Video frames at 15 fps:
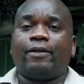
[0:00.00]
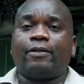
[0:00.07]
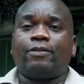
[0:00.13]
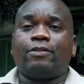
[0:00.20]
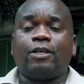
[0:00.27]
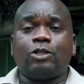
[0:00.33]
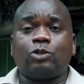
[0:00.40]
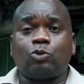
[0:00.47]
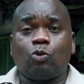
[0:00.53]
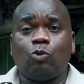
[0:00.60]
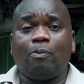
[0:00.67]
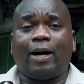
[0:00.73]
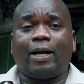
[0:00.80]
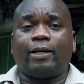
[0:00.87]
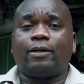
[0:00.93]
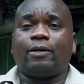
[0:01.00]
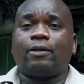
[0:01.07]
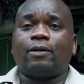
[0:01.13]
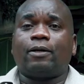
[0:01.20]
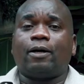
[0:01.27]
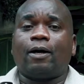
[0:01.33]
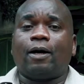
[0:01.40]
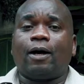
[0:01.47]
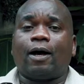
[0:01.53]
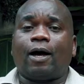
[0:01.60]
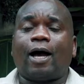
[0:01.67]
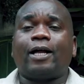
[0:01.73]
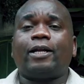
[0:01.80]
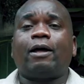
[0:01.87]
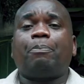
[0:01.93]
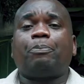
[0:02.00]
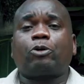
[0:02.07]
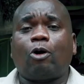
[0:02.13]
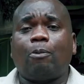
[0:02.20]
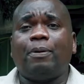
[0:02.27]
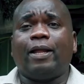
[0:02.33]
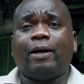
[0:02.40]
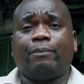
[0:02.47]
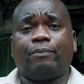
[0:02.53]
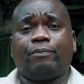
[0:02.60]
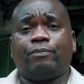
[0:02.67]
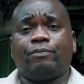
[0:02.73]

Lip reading: This woman had a problem.